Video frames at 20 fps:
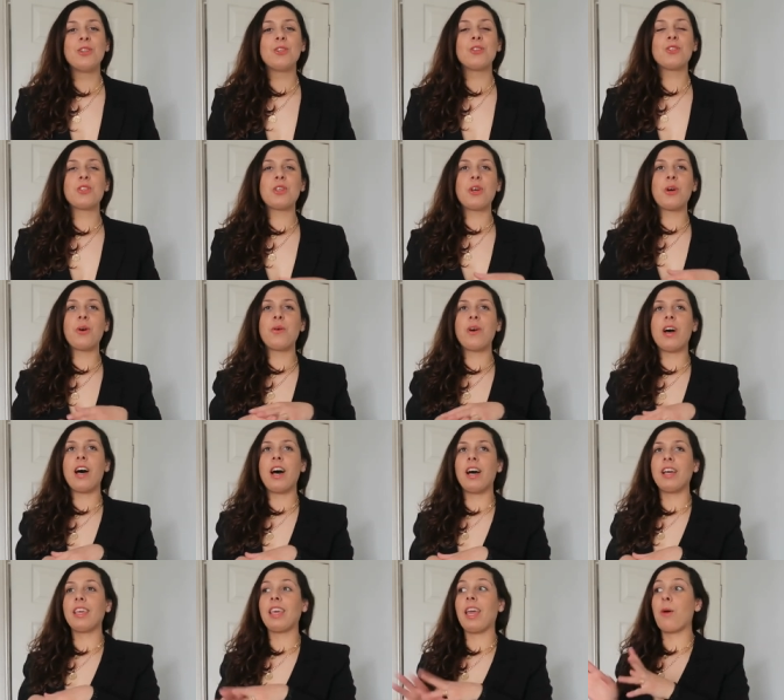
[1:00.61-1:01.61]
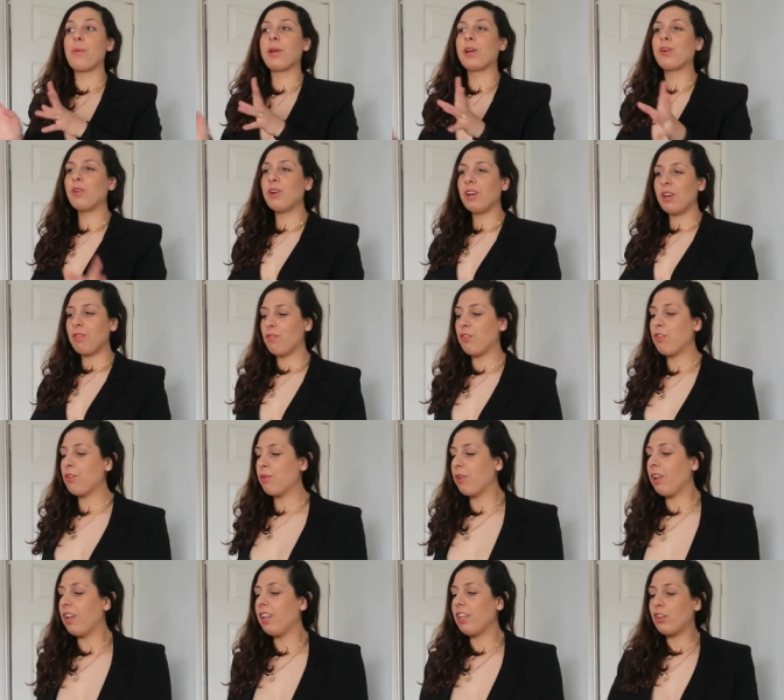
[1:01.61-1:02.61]
So uh, yeah, we got a
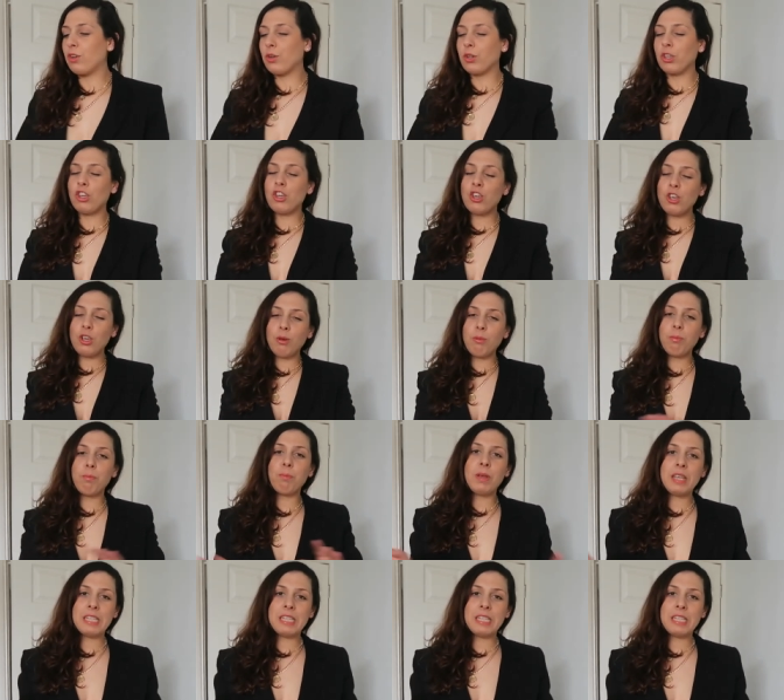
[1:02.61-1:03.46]
few little cute